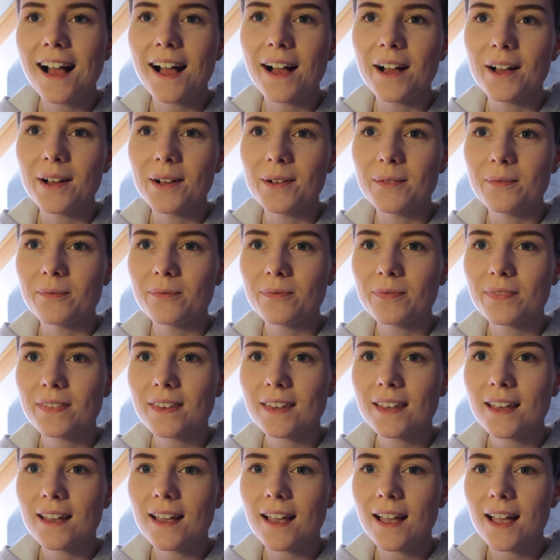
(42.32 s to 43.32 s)
Um,
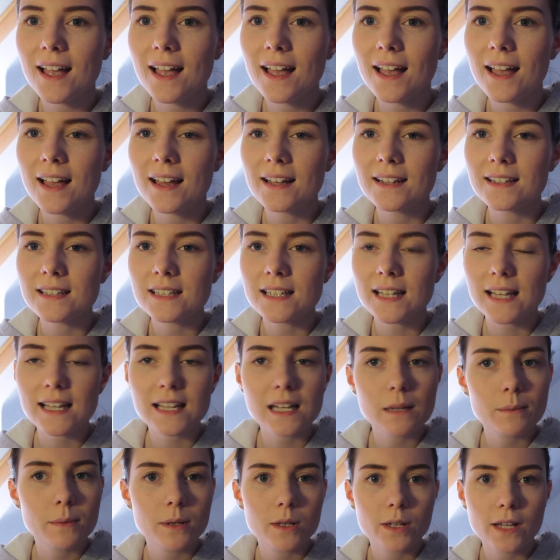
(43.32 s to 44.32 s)
and
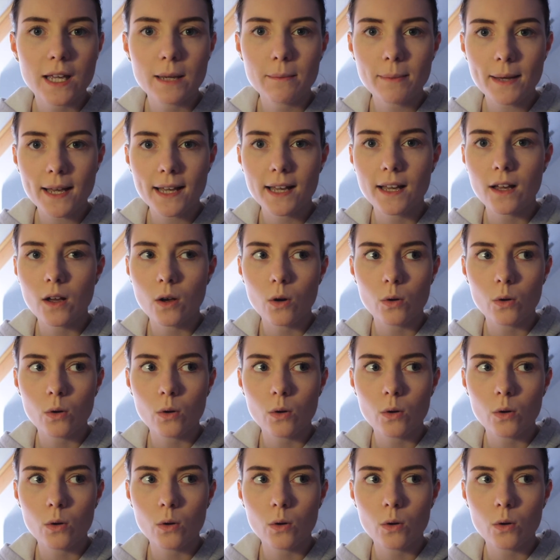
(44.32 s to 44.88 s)
lately I've been looking back at